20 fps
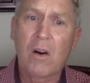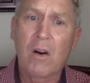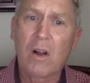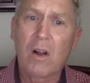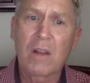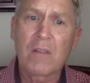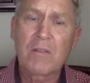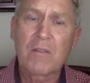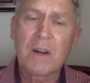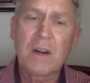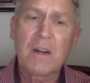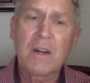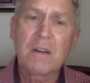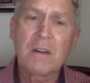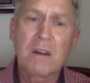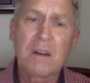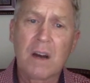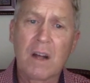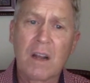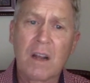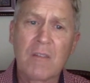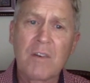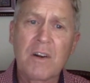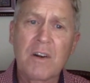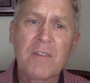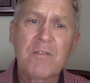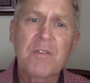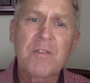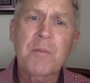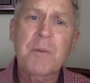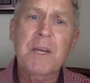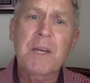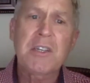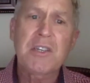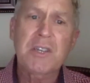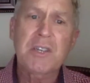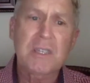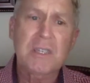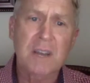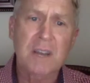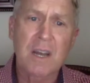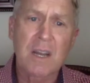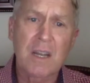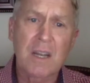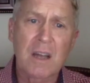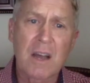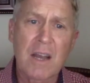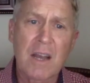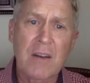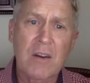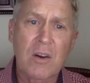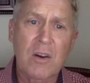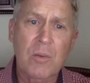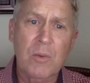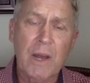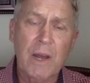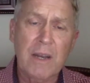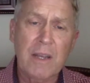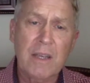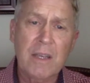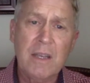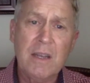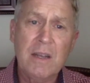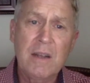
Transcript: All of our all of our information is online already,